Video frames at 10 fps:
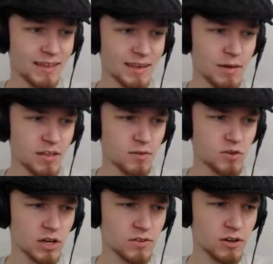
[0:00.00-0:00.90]
I may as well
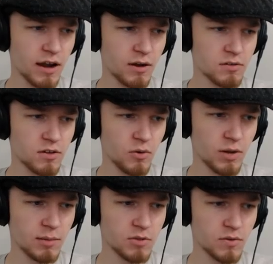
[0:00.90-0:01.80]
check the ground, too,
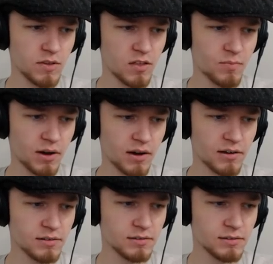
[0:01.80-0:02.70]
while I'm doing this
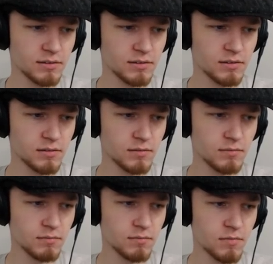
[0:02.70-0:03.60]
part.
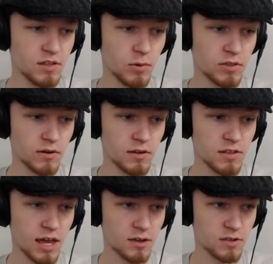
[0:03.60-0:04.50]
See what there is
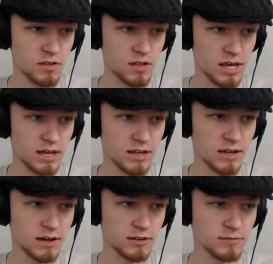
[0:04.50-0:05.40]
to actually see, you
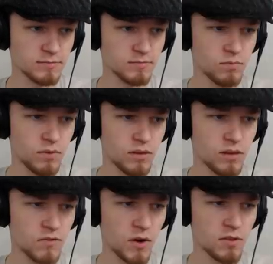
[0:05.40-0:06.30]
know.
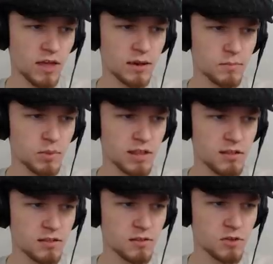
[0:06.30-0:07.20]
As far as, like,
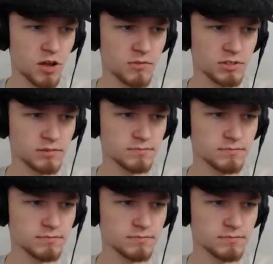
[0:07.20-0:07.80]
places to shovel.